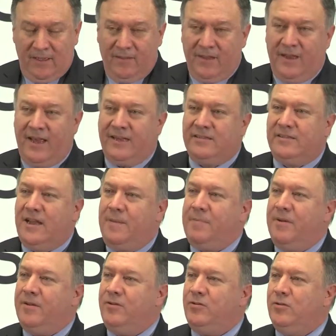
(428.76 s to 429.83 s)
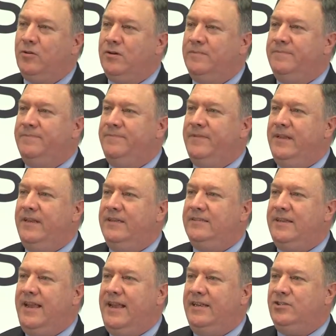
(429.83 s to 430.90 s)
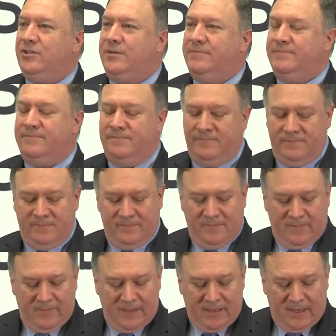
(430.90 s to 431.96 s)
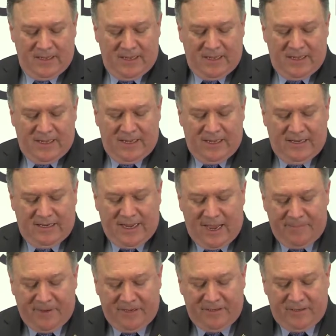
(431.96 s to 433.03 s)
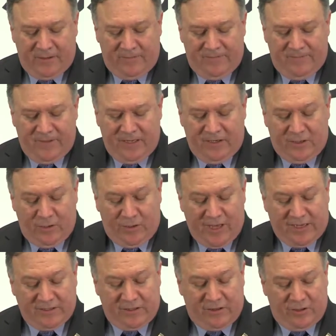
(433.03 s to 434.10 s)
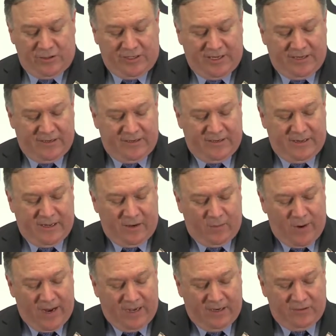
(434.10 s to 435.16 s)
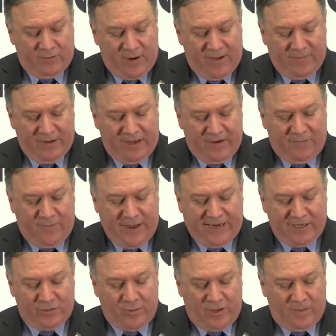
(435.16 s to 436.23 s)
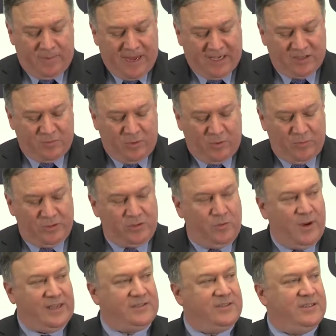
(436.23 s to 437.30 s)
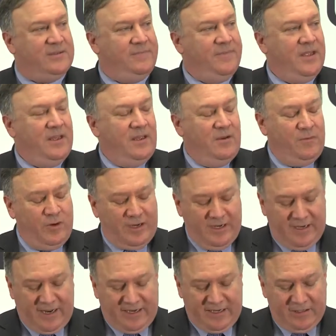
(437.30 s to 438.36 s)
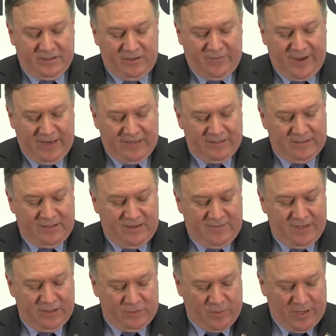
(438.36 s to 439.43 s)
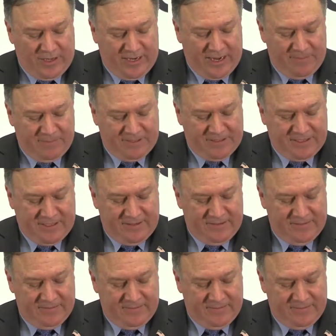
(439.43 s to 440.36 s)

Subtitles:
The next stop on the tour is Asia. In Kathmandu, in 2013, an Iranian traveling on a fake Israeli passport was arrested for conducting surveillance of the Israeli embassy.